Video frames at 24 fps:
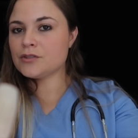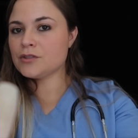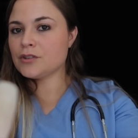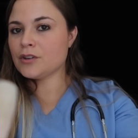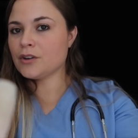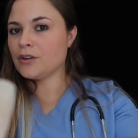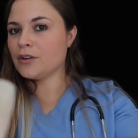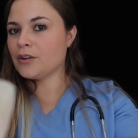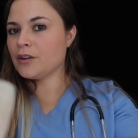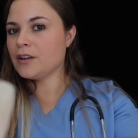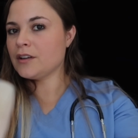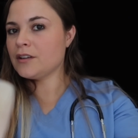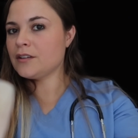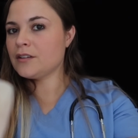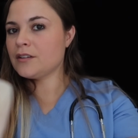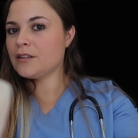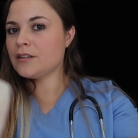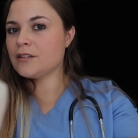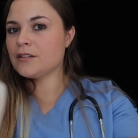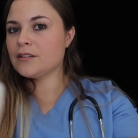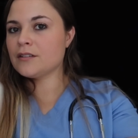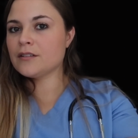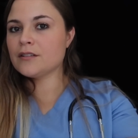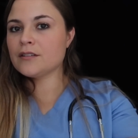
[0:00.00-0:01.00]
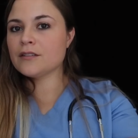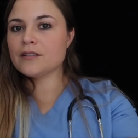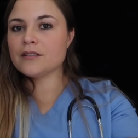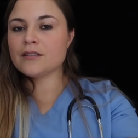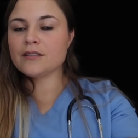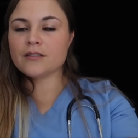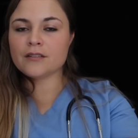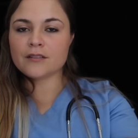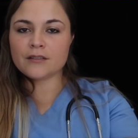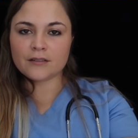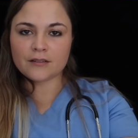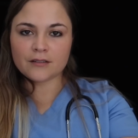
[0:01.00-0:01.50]
Just turn it.
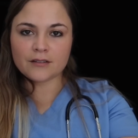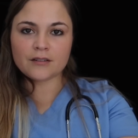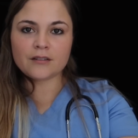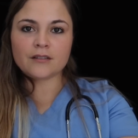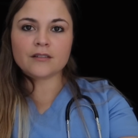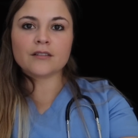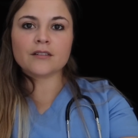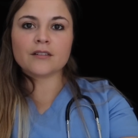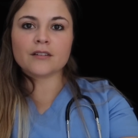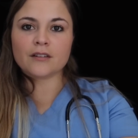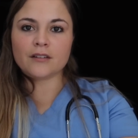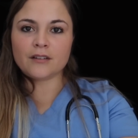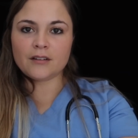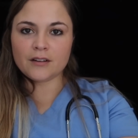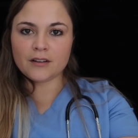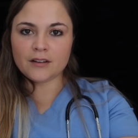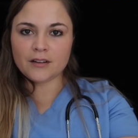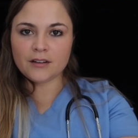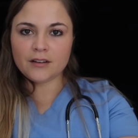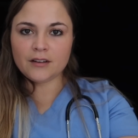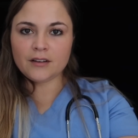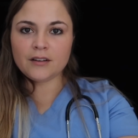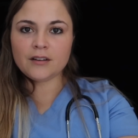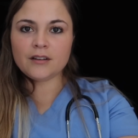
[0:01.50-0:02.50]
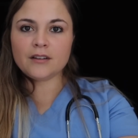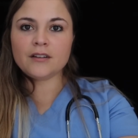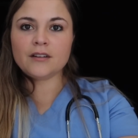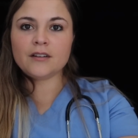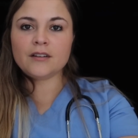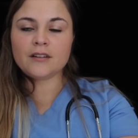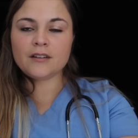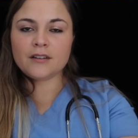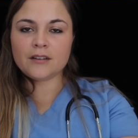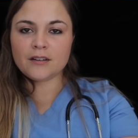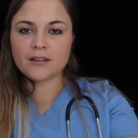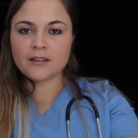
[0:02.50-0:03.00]
Good.
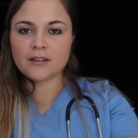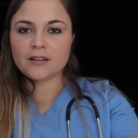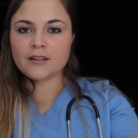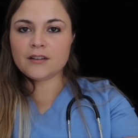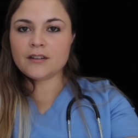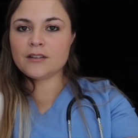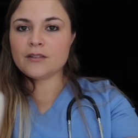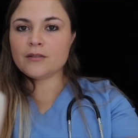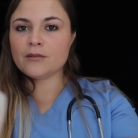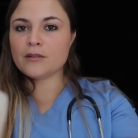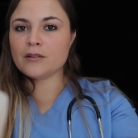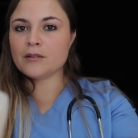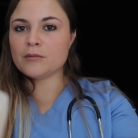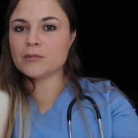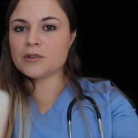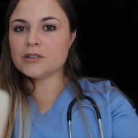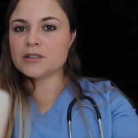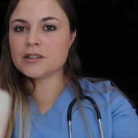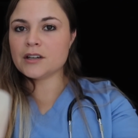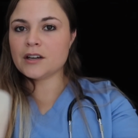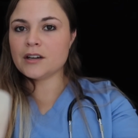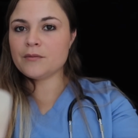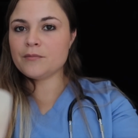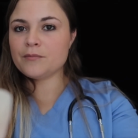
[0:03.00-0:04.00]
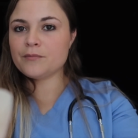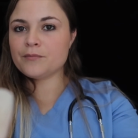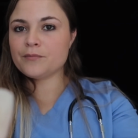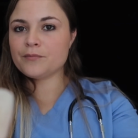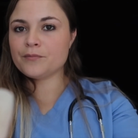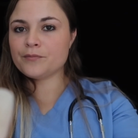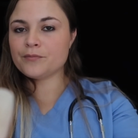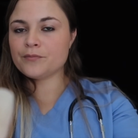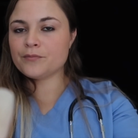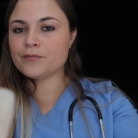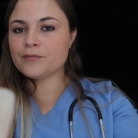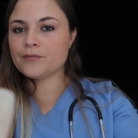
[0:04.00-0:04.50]
One more time.
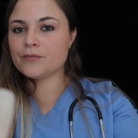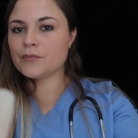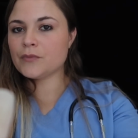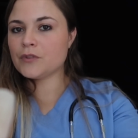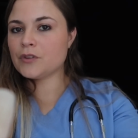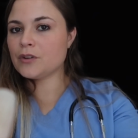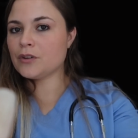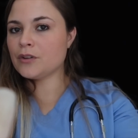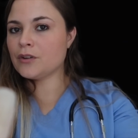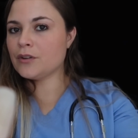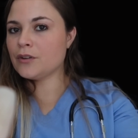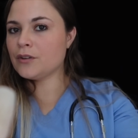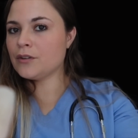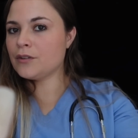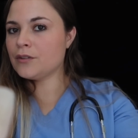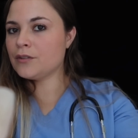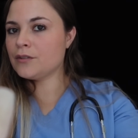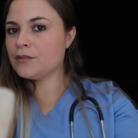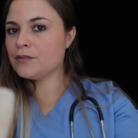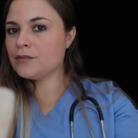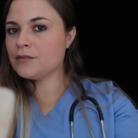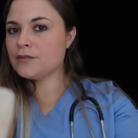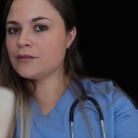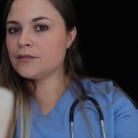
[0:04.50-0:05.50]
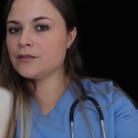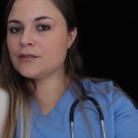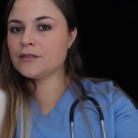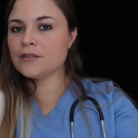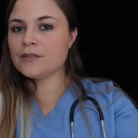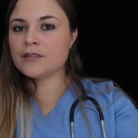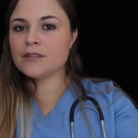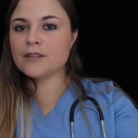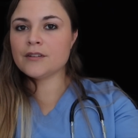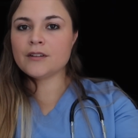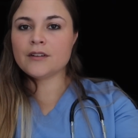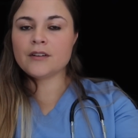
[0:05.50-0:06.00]
Turn.
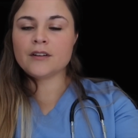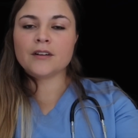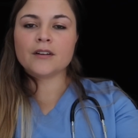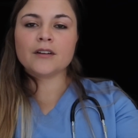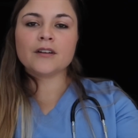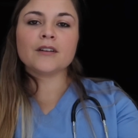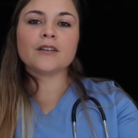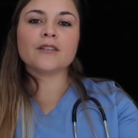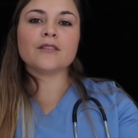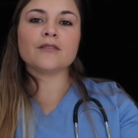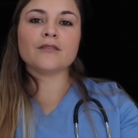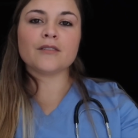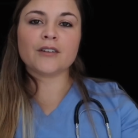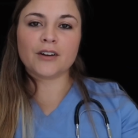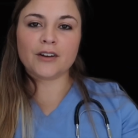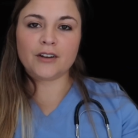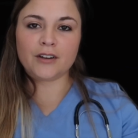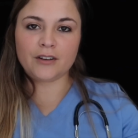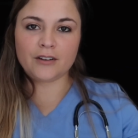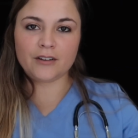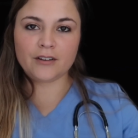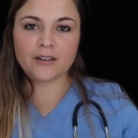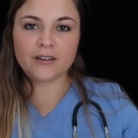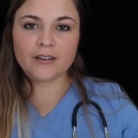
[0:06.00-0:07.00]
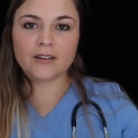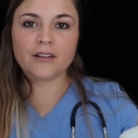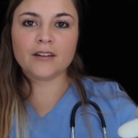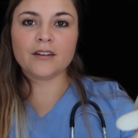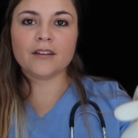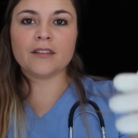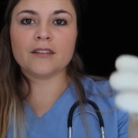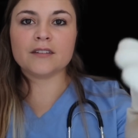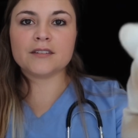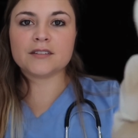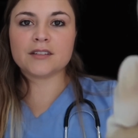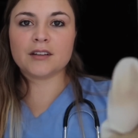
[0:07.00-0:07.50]
Very
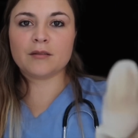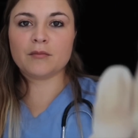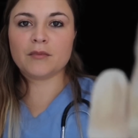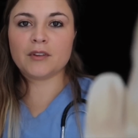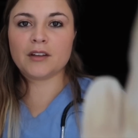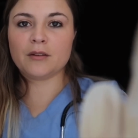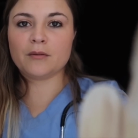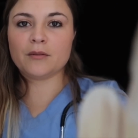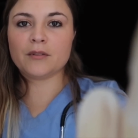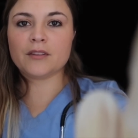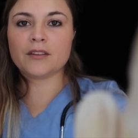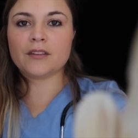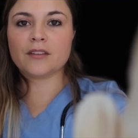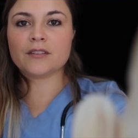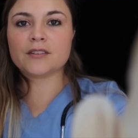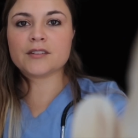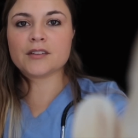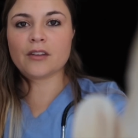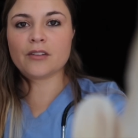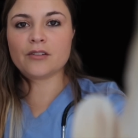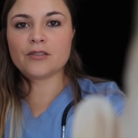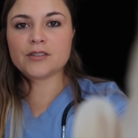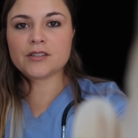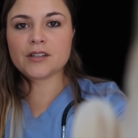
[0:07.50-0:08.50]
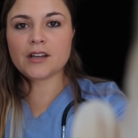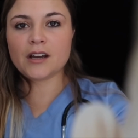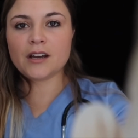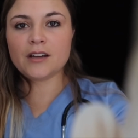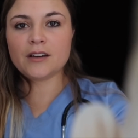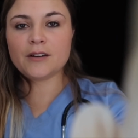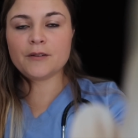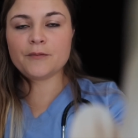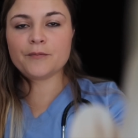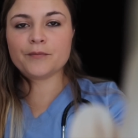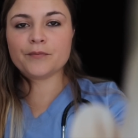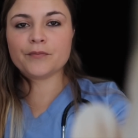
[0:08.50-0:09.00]
good. And the same thing with this other
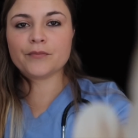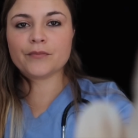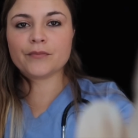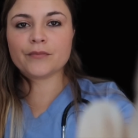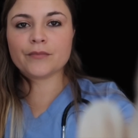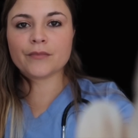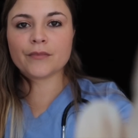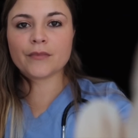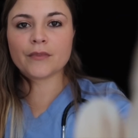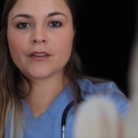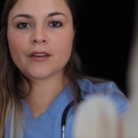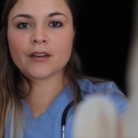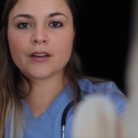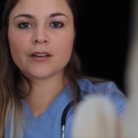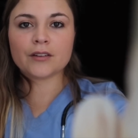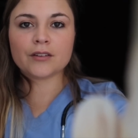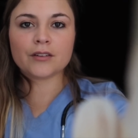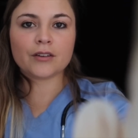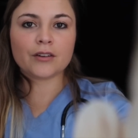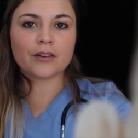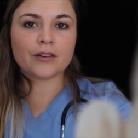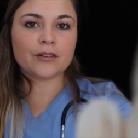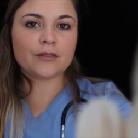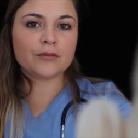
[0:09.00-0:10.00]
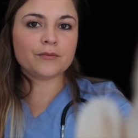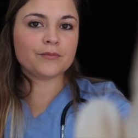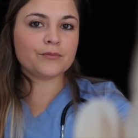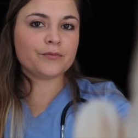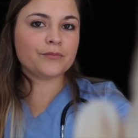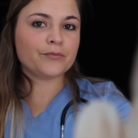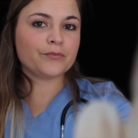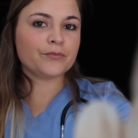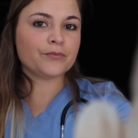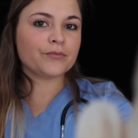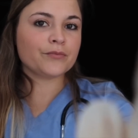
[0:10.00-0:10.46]
side. Turn.